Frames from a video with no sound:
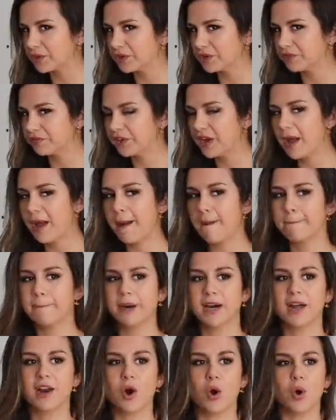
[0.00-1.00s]
proof,
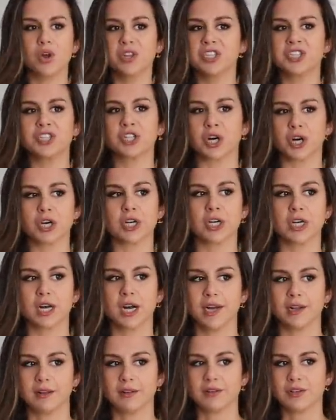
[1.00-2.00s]
but all the darker
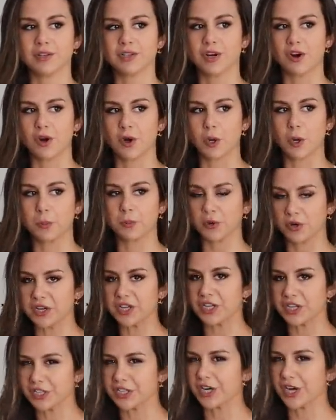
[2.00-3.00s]
colors are pretty good